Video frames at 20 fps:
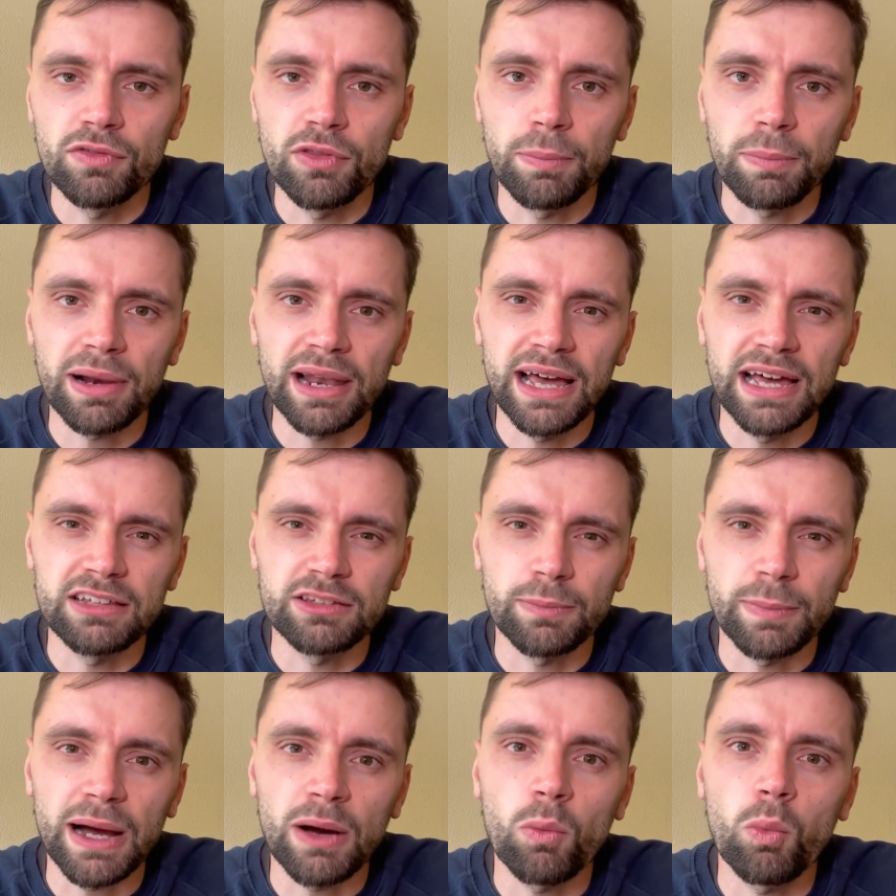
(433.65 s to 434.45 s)
the players
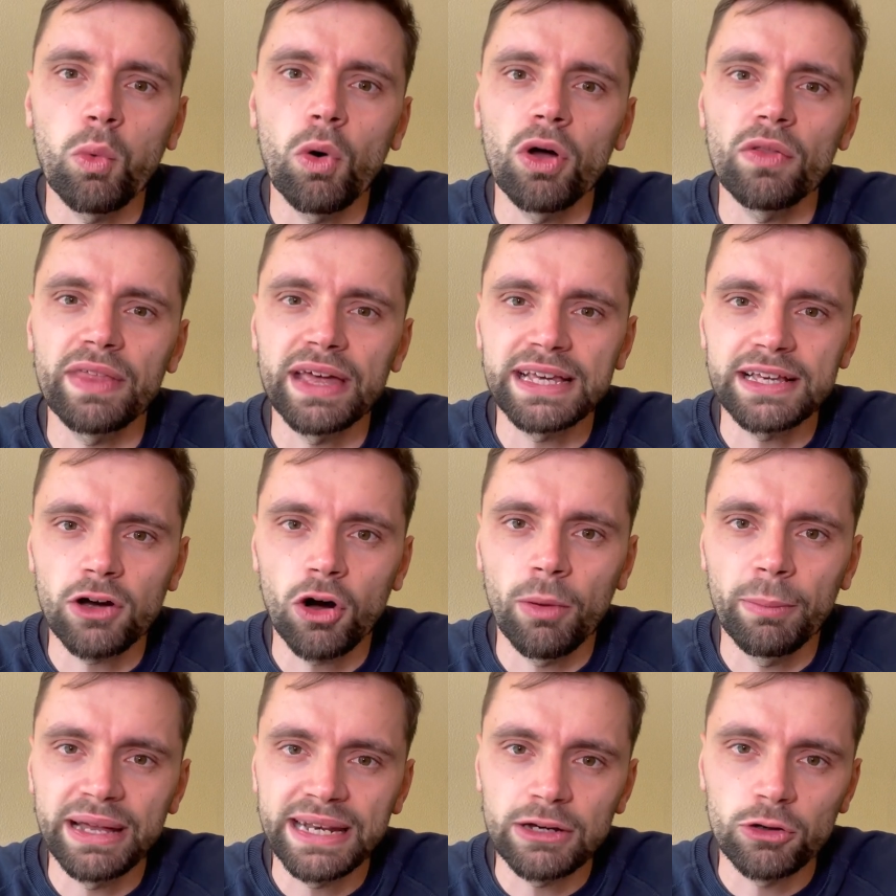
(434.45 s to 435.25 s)
about what they
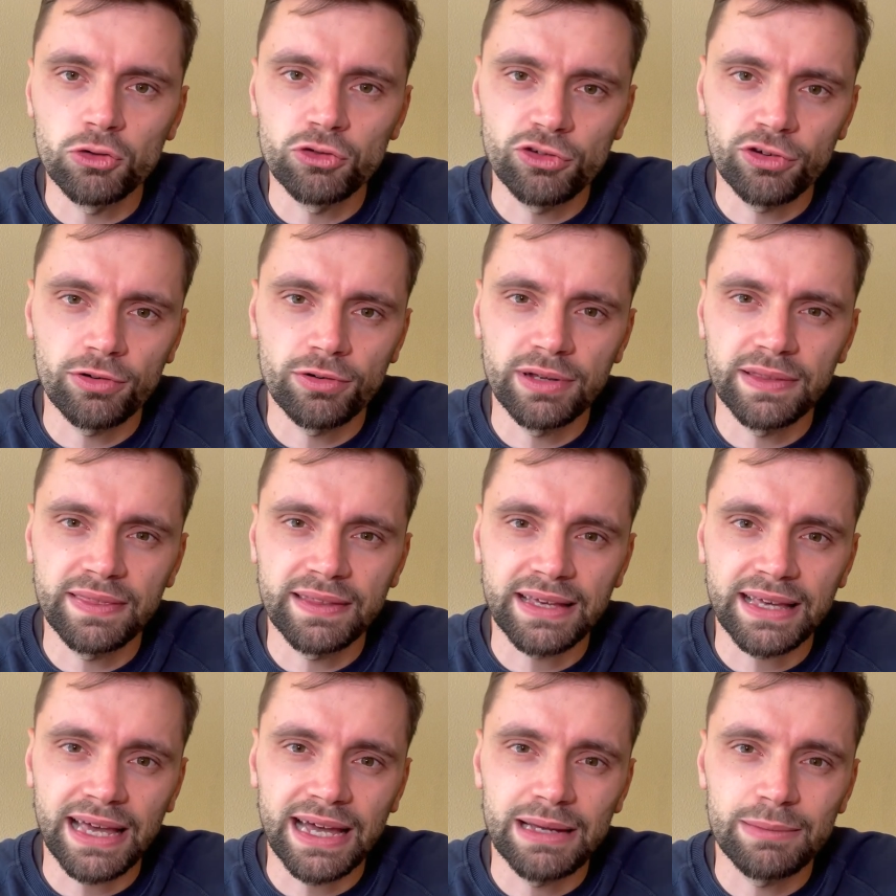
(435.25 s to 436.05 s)
comment on during
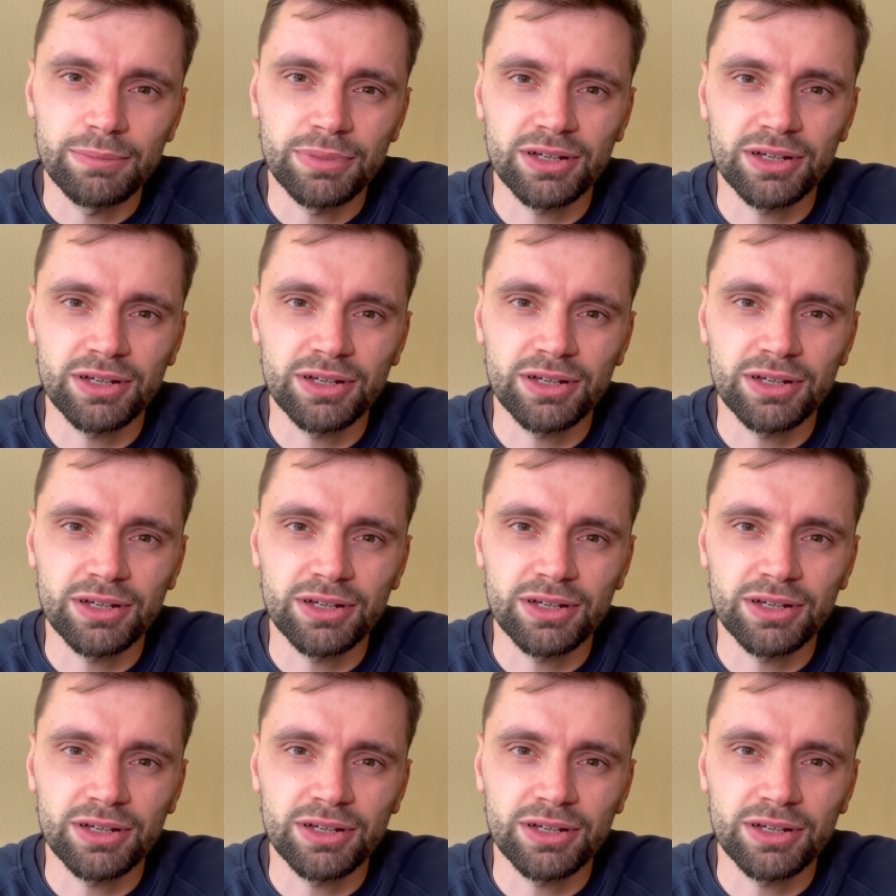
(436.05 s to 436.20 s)
the game,